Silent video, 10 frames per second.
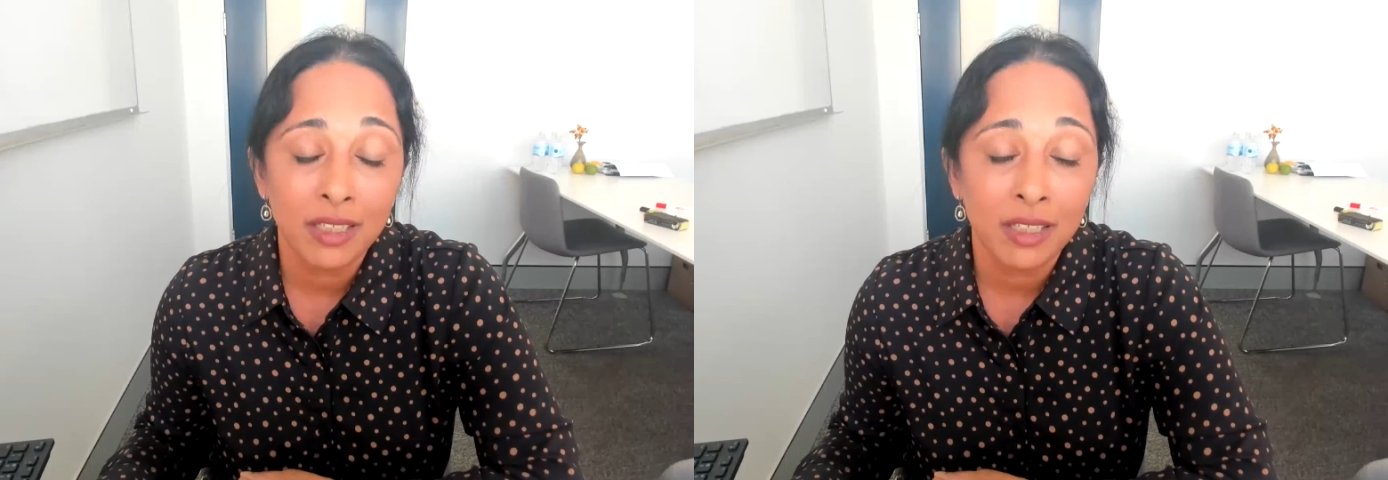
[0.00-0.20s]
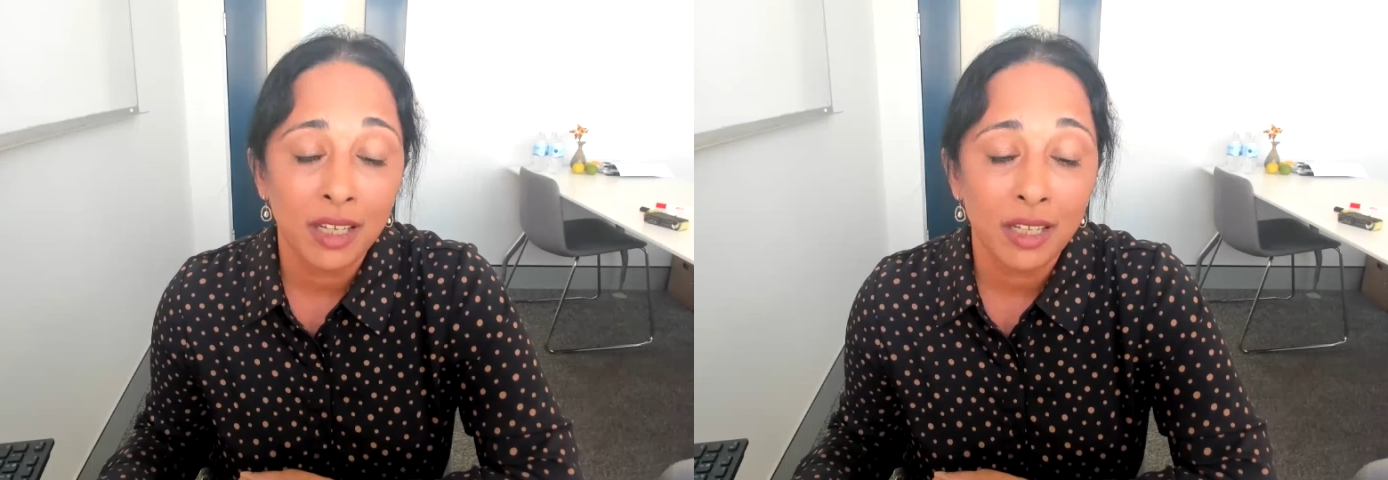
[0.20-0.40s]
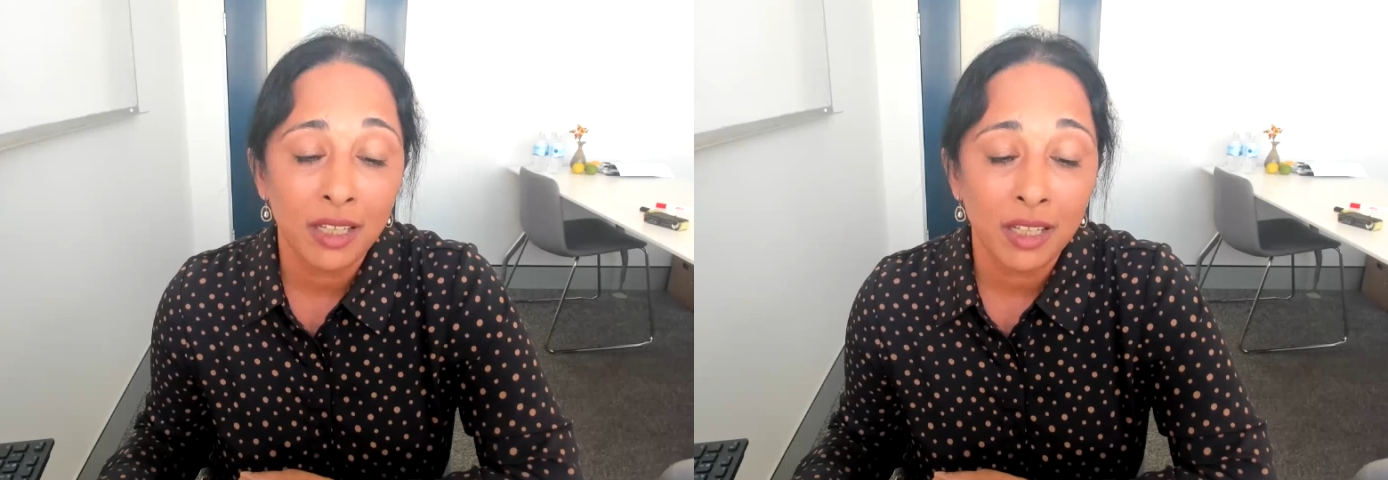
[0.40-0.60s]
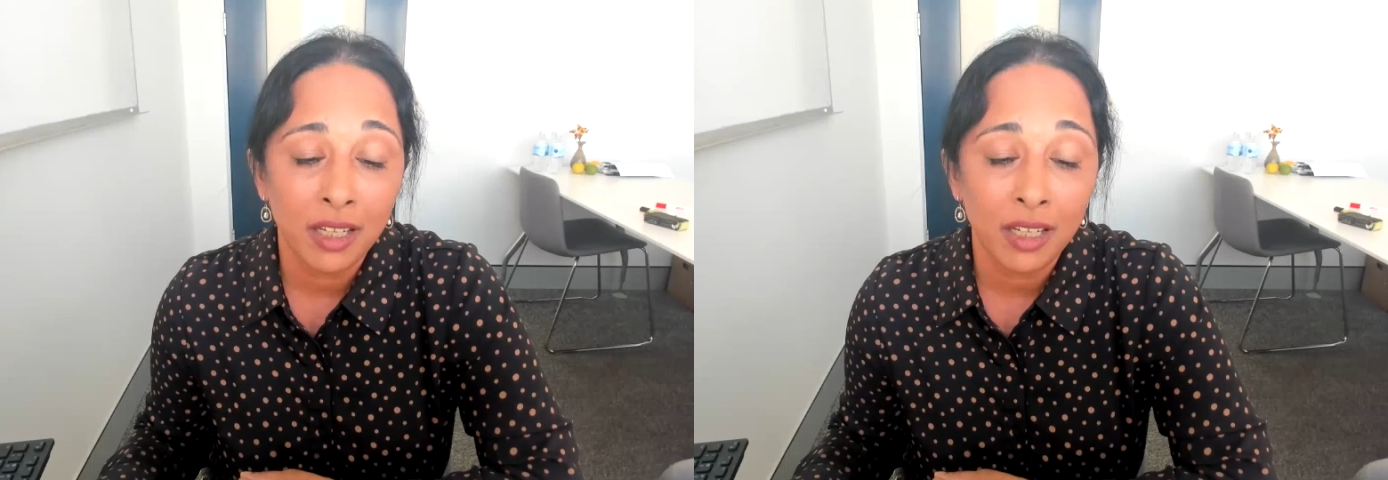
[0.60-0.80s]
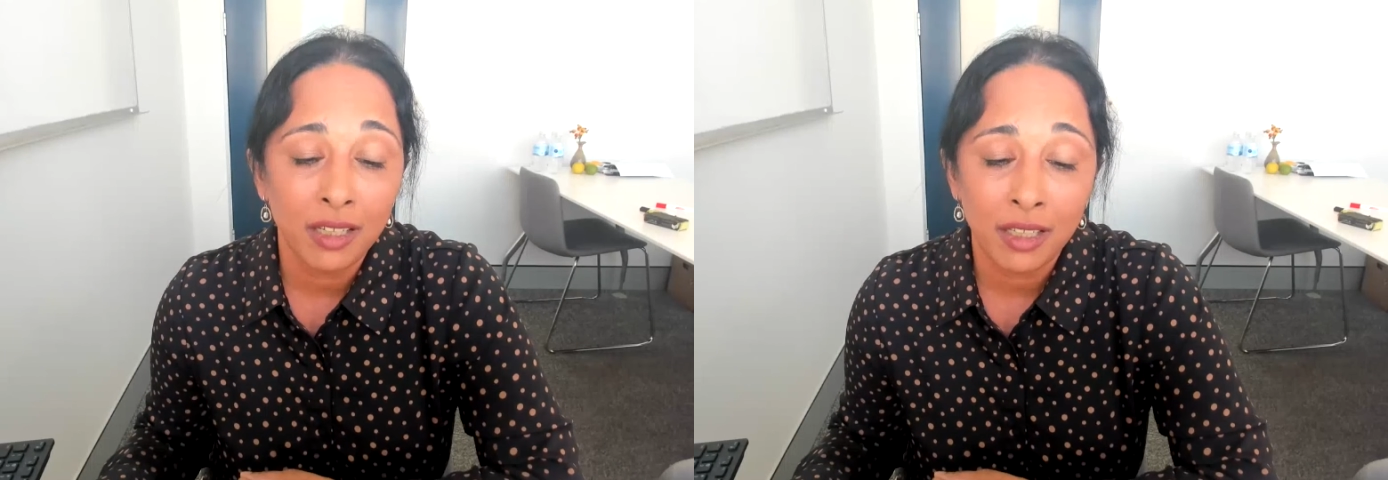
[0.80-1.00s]

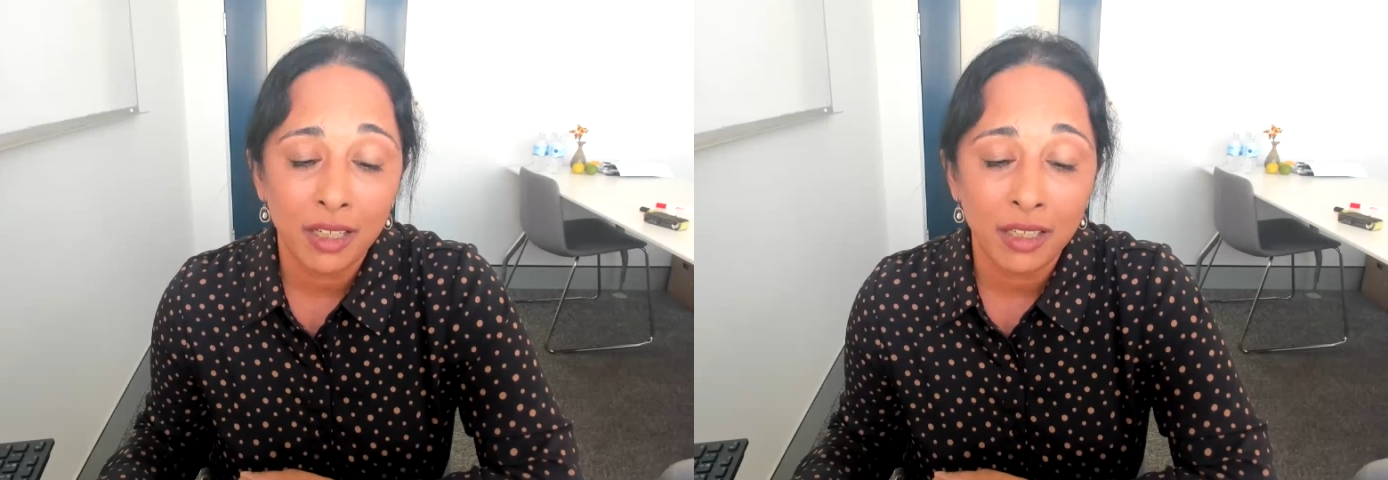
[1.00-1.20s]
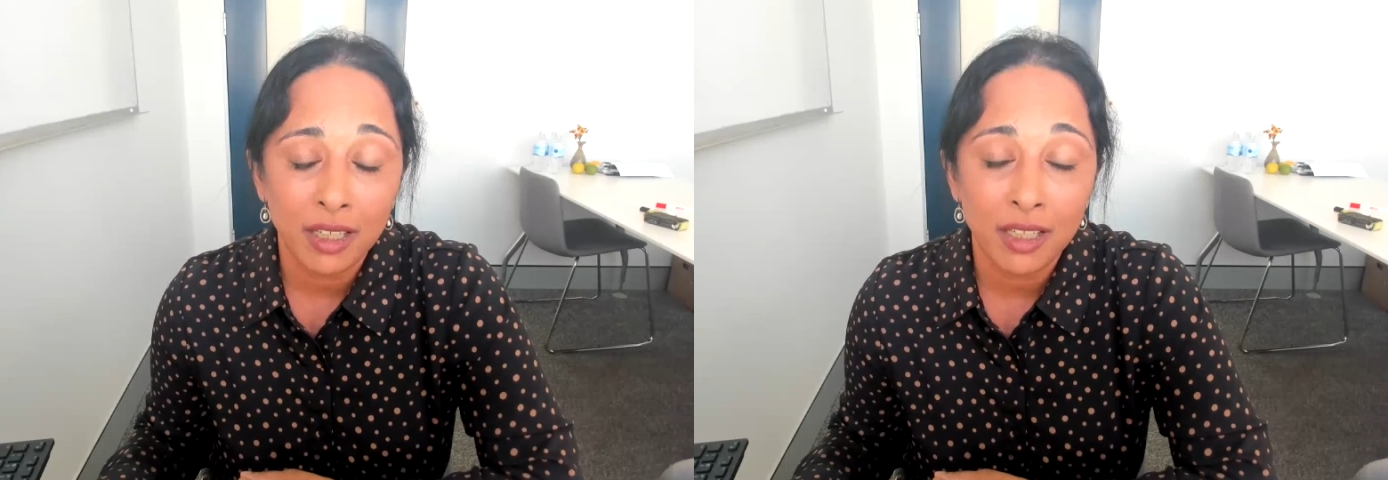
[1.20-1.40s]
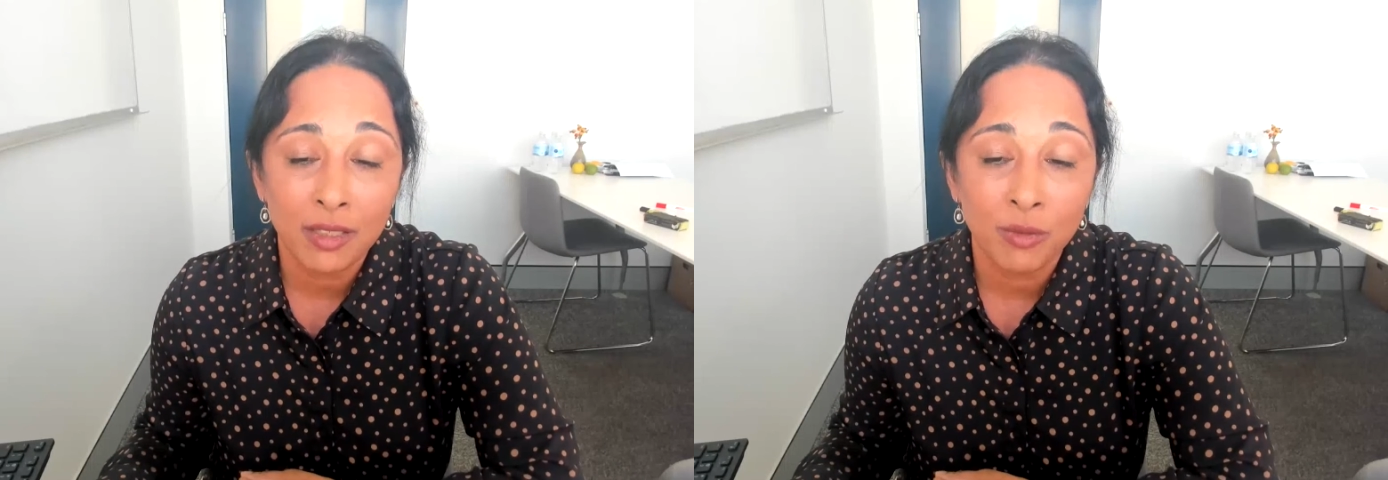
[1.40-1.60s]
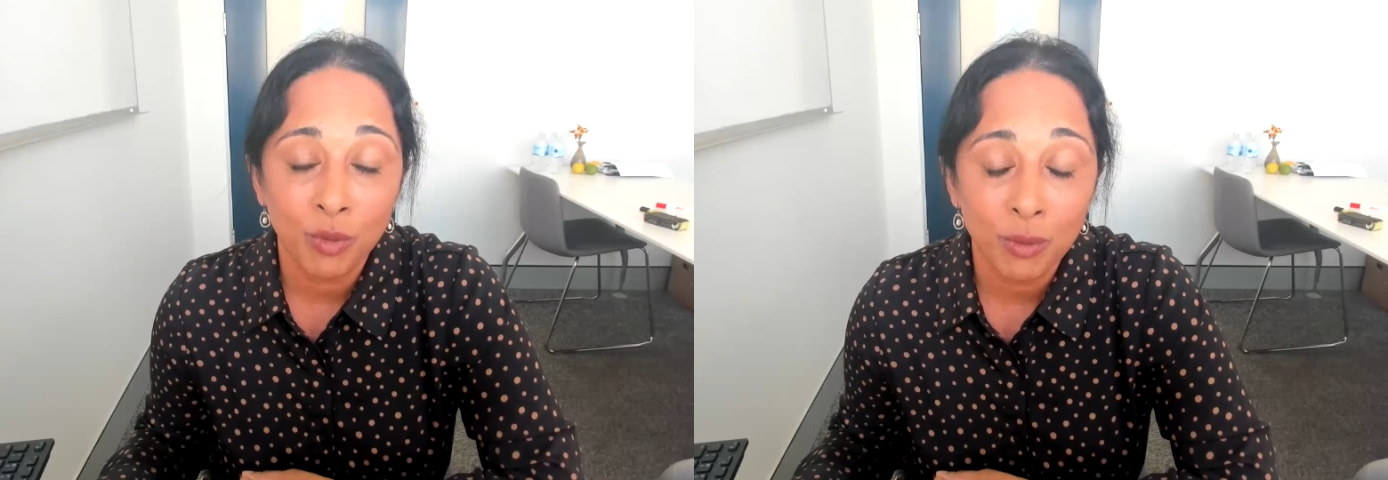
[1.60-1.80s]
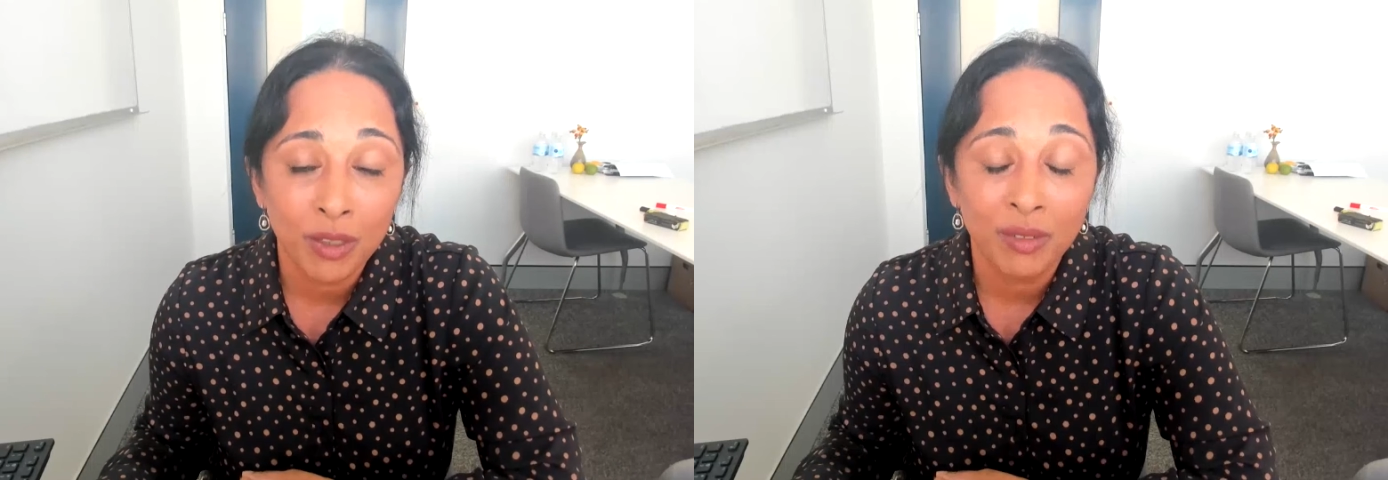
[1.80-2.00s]
in these
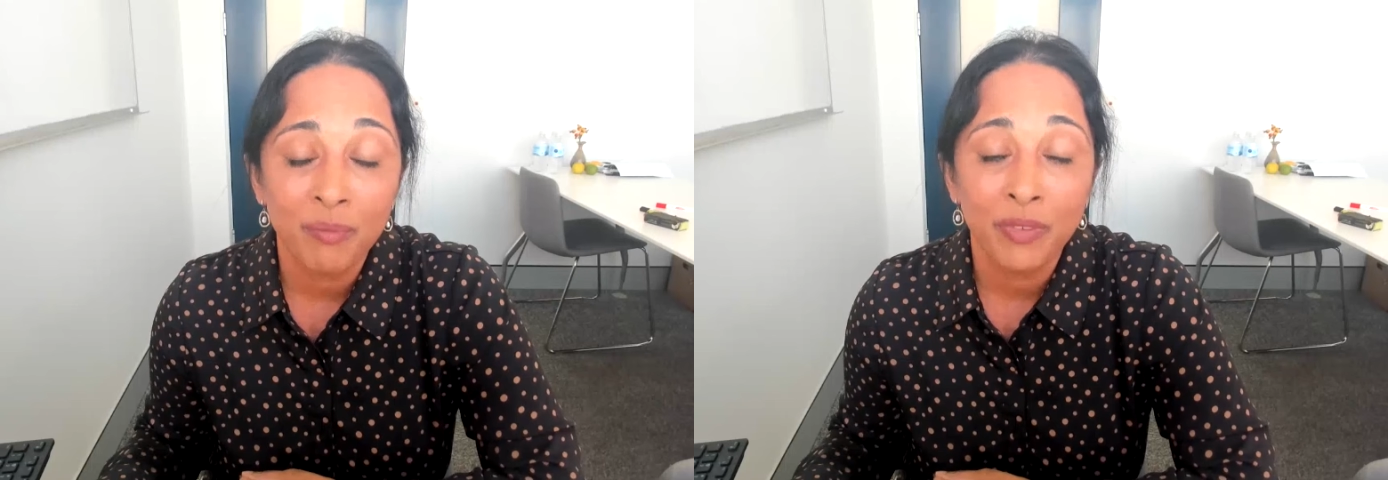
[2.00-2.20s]
women